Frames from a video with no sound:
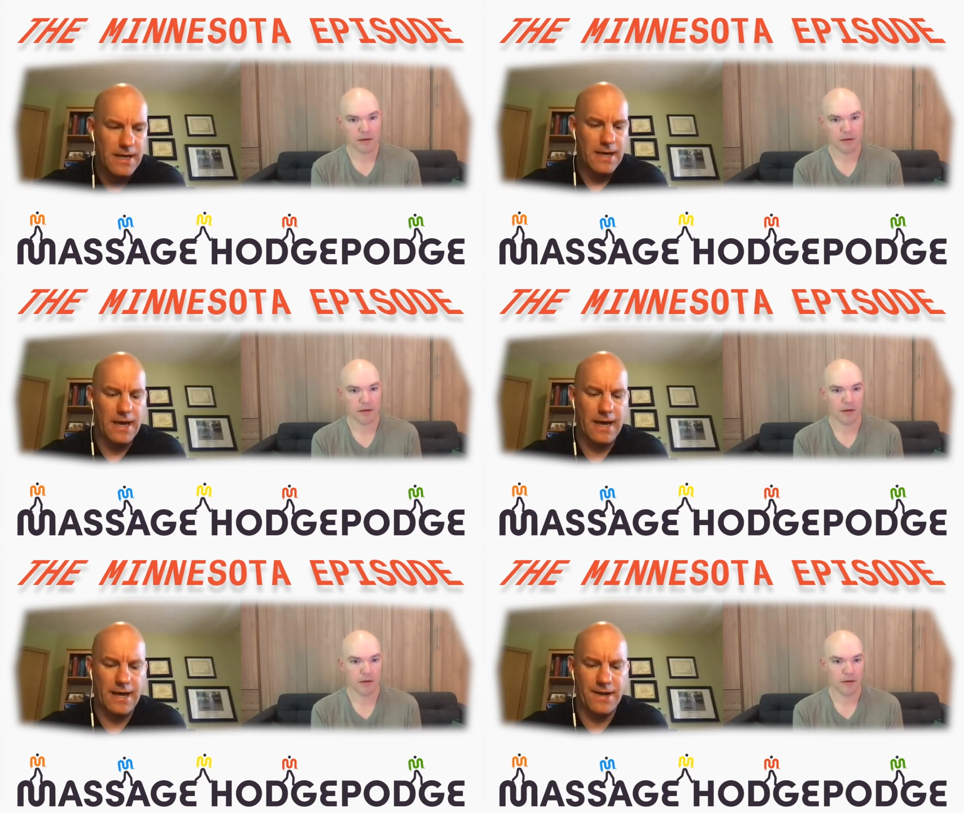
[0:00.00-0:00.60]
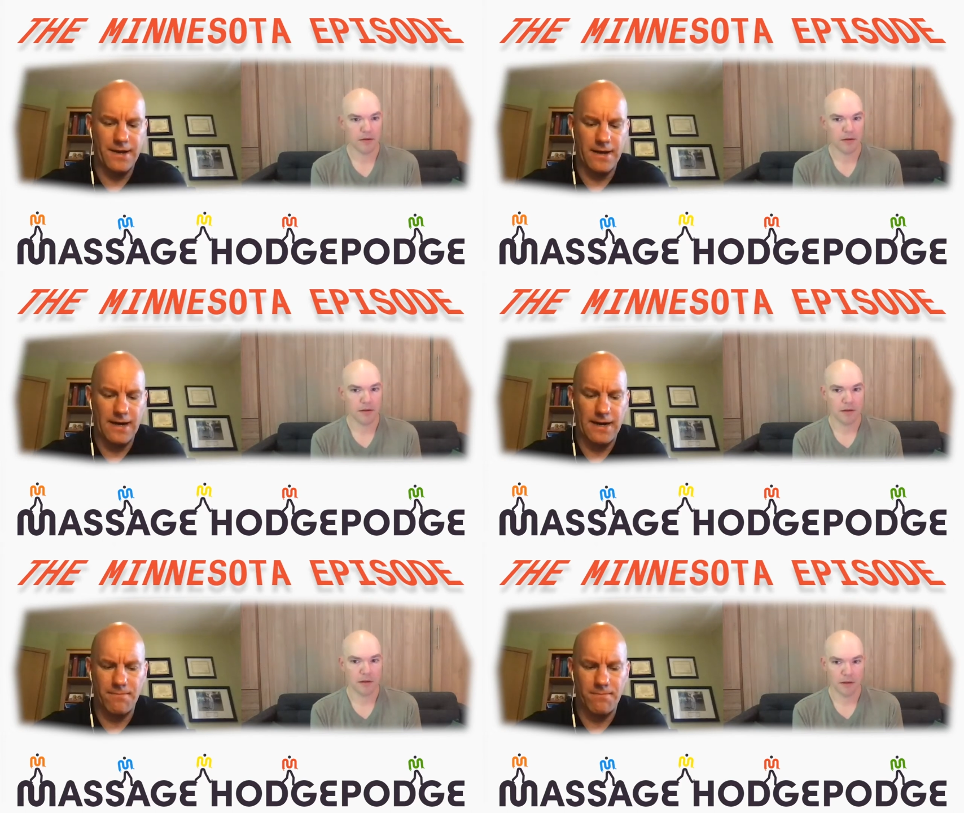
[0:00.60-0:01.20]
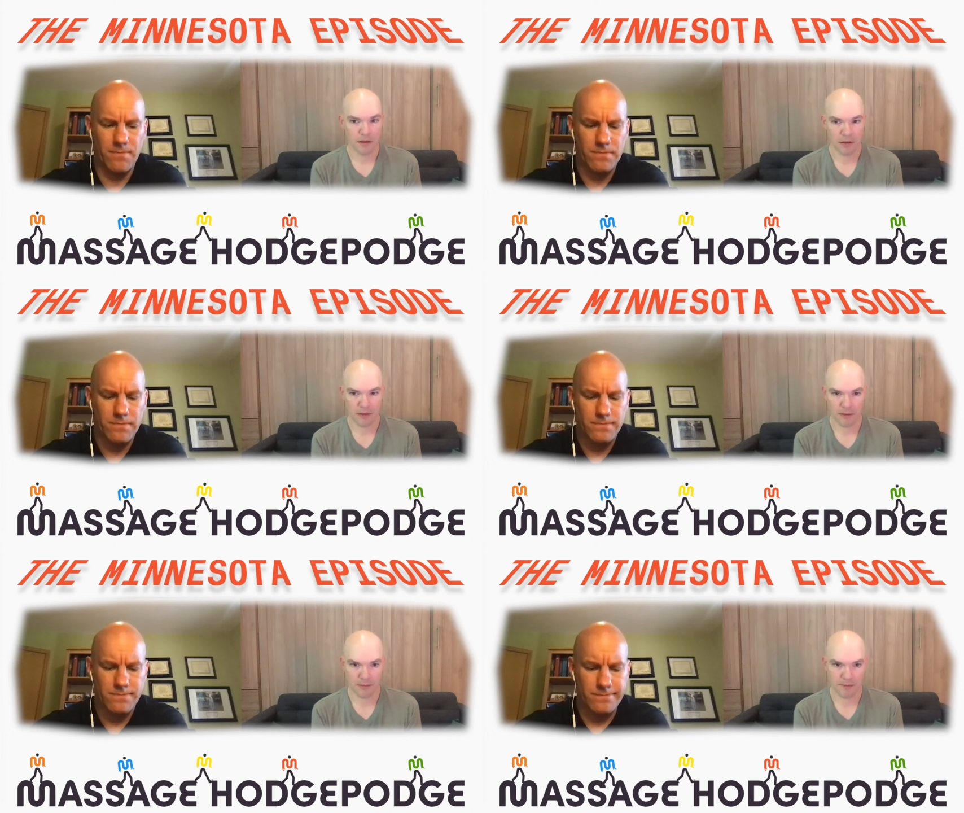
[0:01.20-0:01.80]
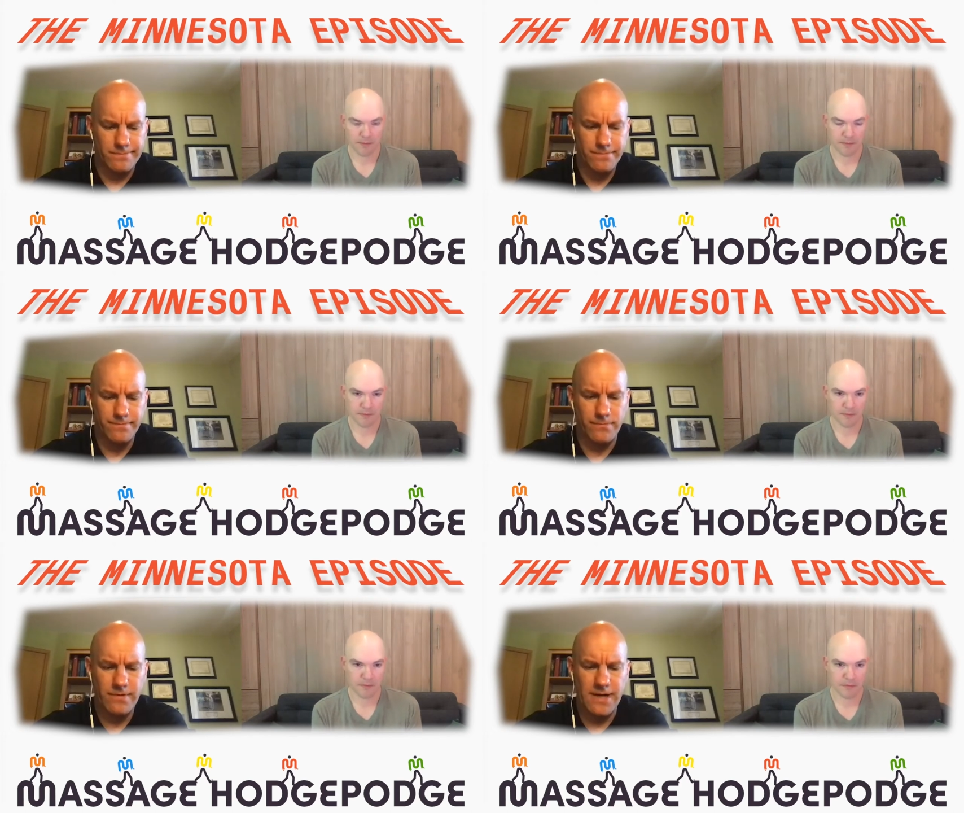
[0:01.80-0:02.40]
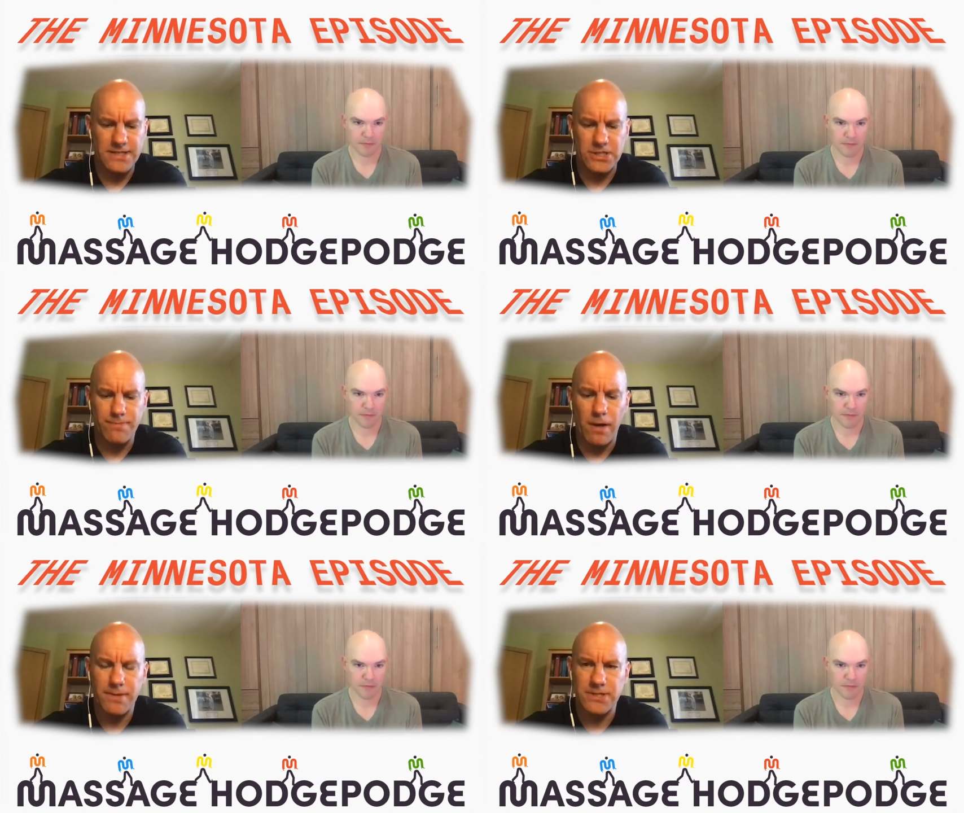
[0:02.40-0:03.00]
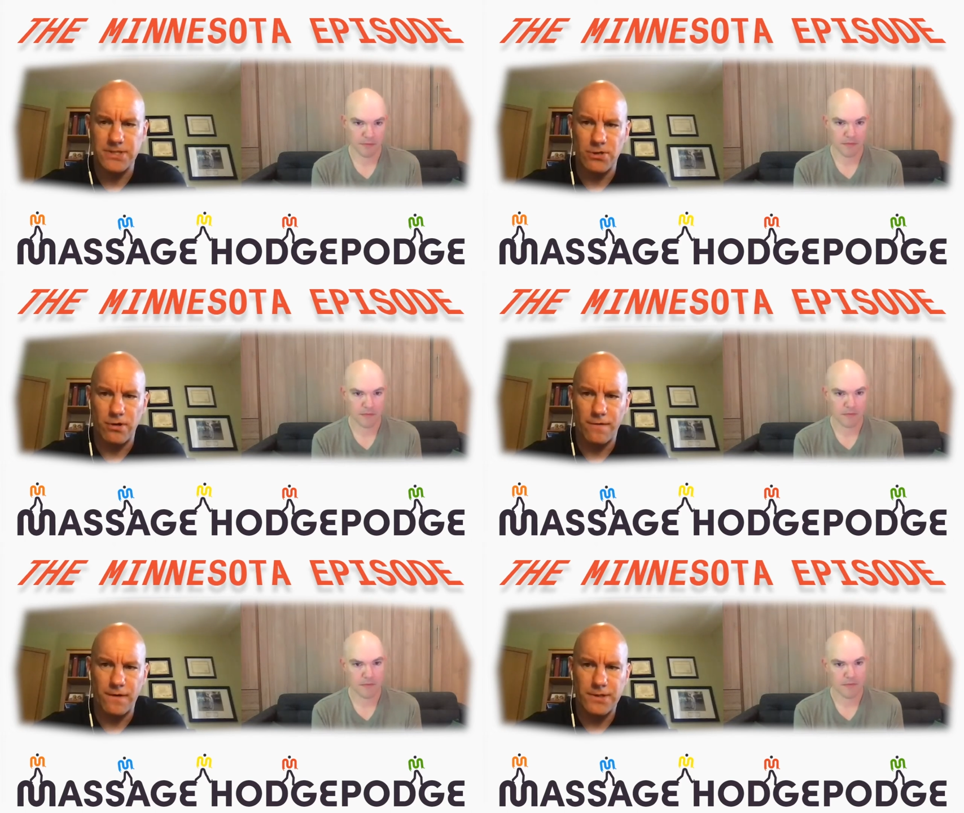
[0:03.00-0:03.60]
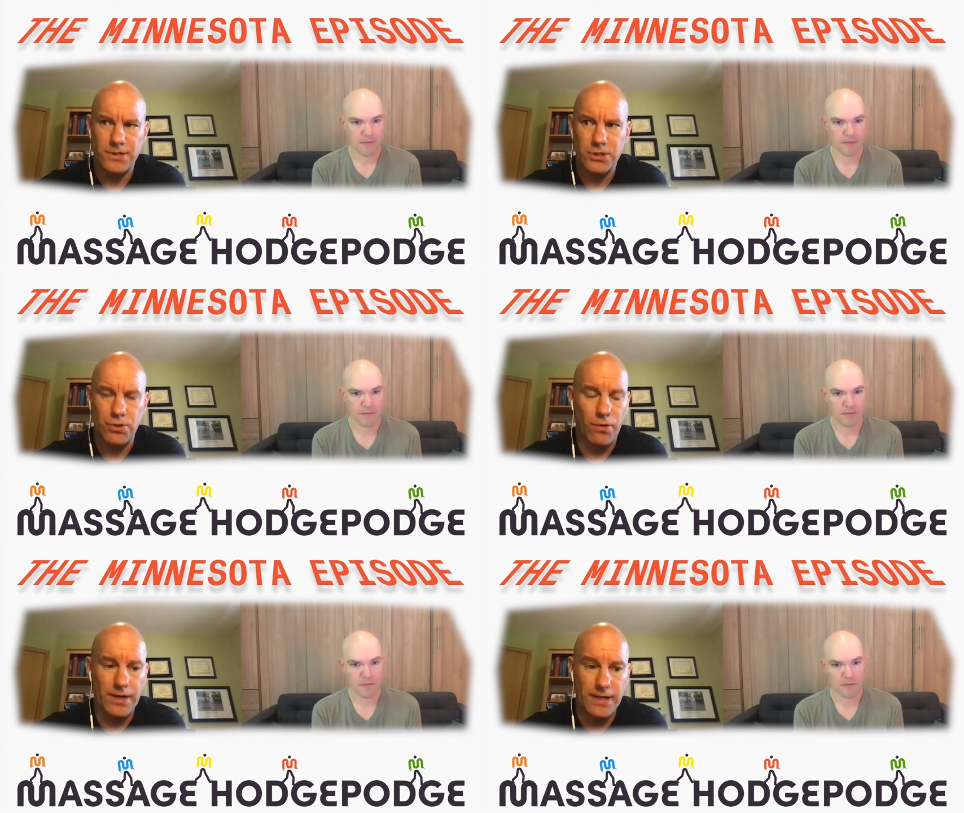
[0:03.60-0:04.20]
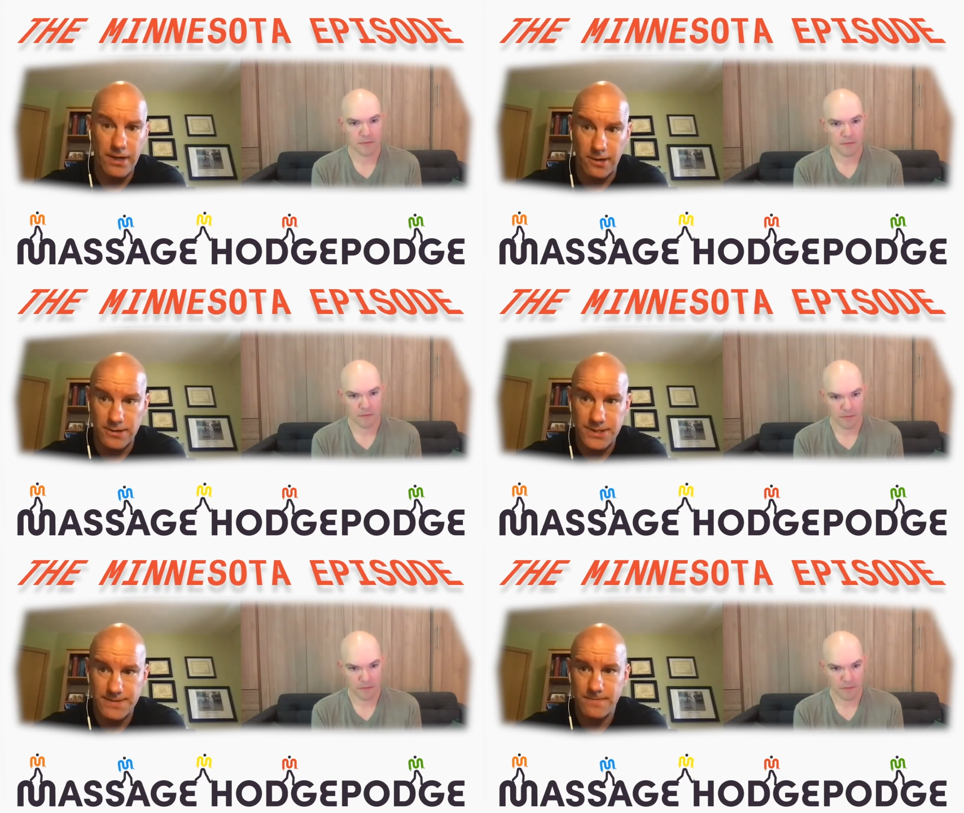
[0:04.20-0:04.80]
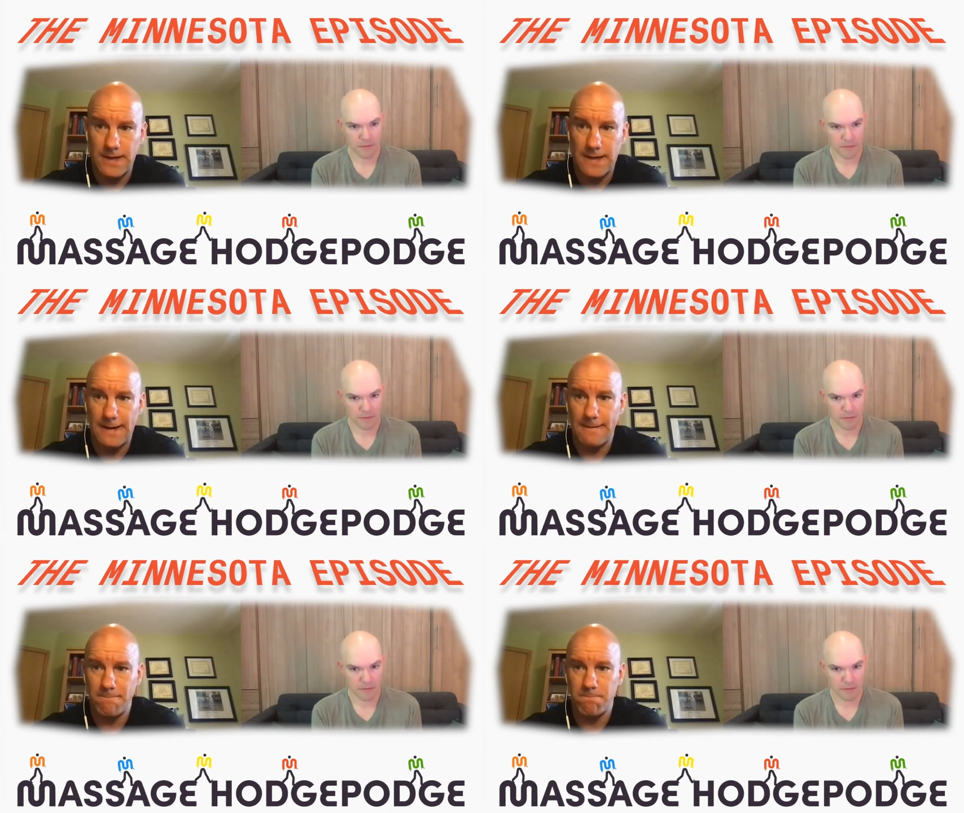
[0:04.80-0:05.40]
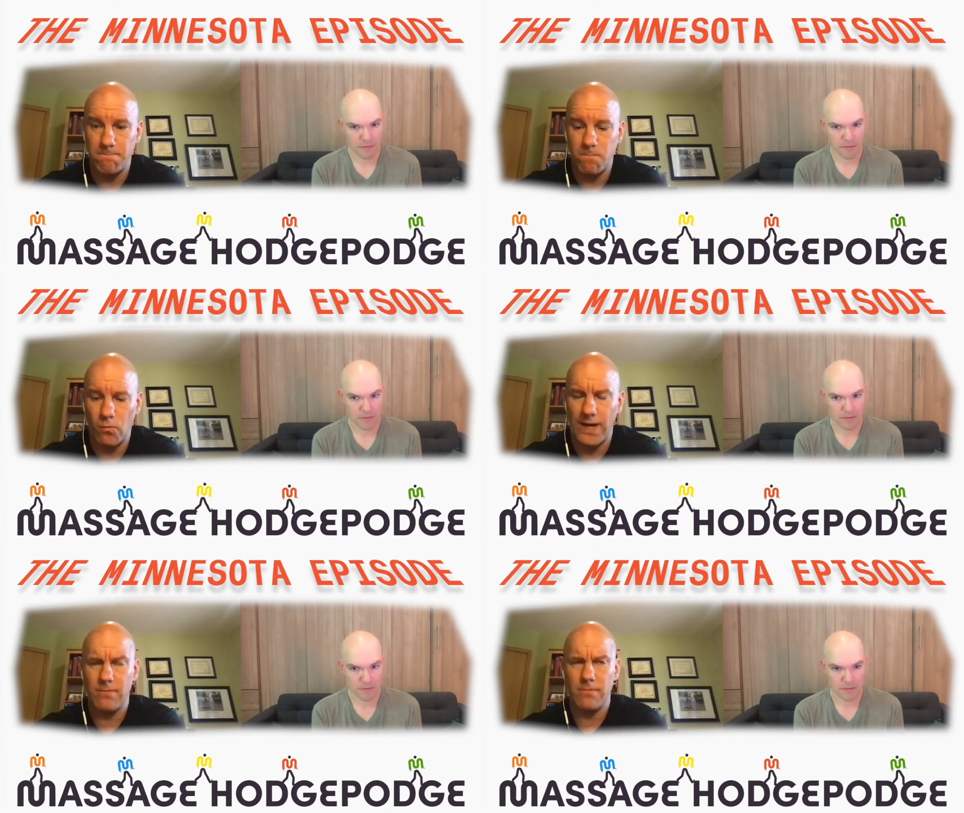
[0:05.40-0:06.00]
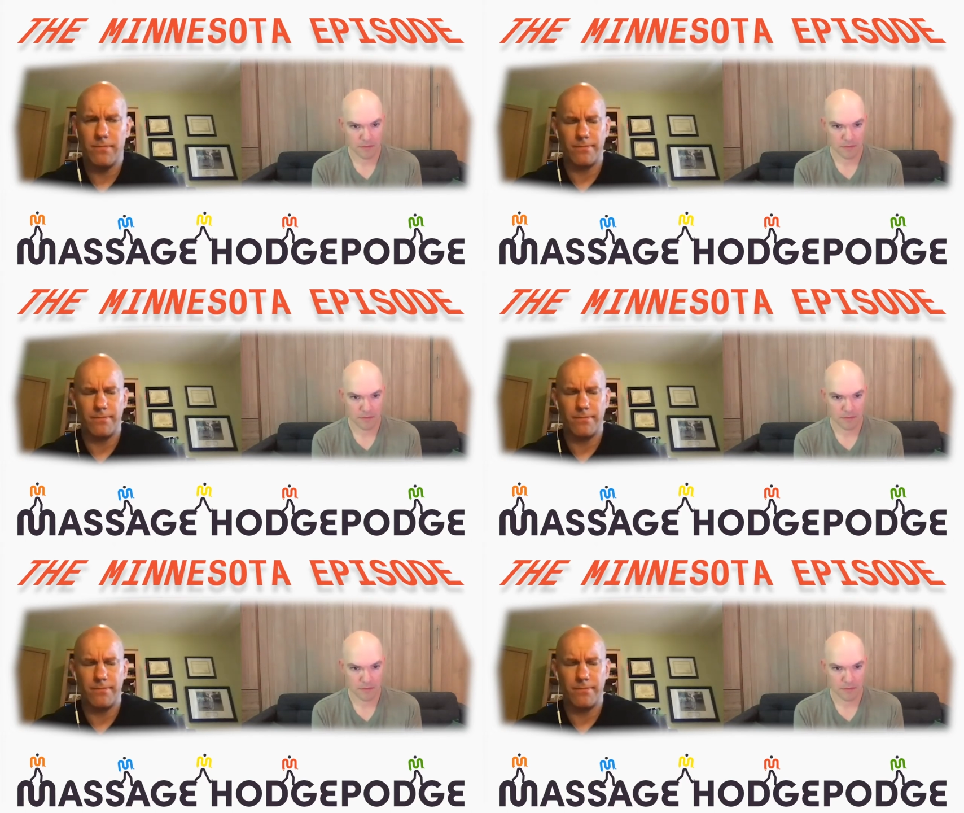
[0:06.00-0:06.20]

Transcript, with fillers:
Speaker 1: and um, as a small business owner for 20 years, um, when